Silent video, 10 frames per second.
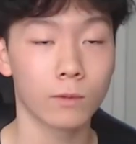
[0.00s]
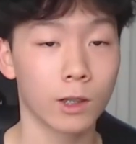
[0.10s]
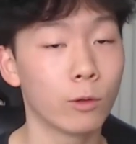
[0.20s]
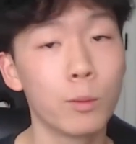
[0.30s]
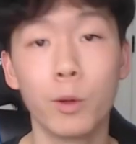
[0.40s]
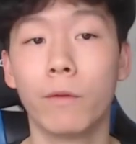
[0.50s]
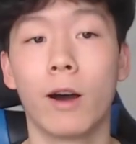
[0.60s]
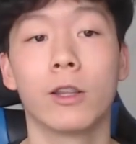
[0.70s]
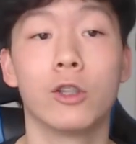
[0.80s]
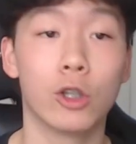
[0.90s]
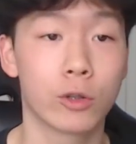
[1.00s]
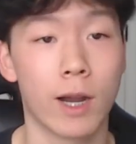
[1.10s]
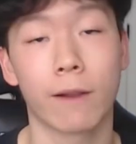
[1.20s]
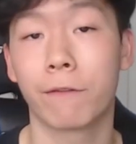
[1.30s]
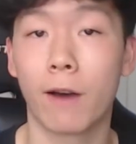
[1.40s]
Then we move on to
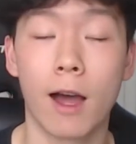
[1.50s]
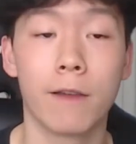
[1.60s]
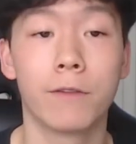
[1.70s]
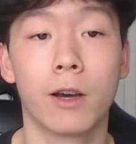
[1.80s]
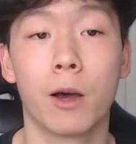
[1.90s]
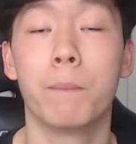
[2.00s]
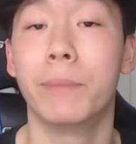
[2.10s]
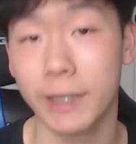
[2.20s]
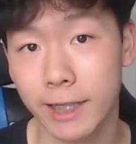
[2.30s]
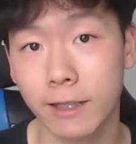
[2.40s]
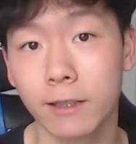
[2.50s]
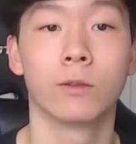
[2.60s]
track 5, Beat It,